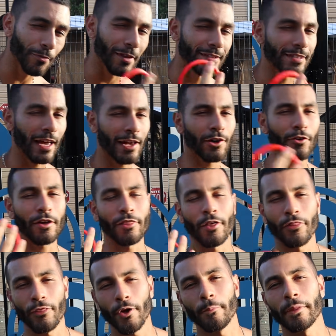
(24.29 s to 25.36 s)
from the title and the
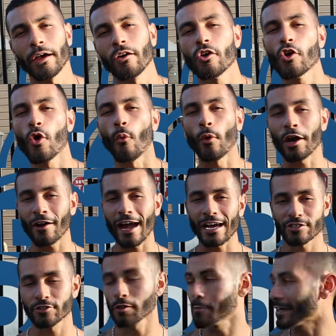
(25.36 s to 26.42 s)
thumbnail, we are
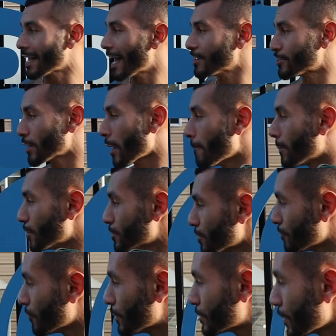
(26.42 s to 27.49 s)
actually gonna be catching a bunch
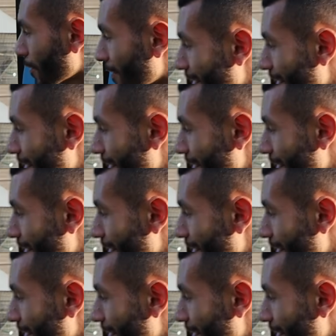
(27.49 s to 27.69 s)
of fish that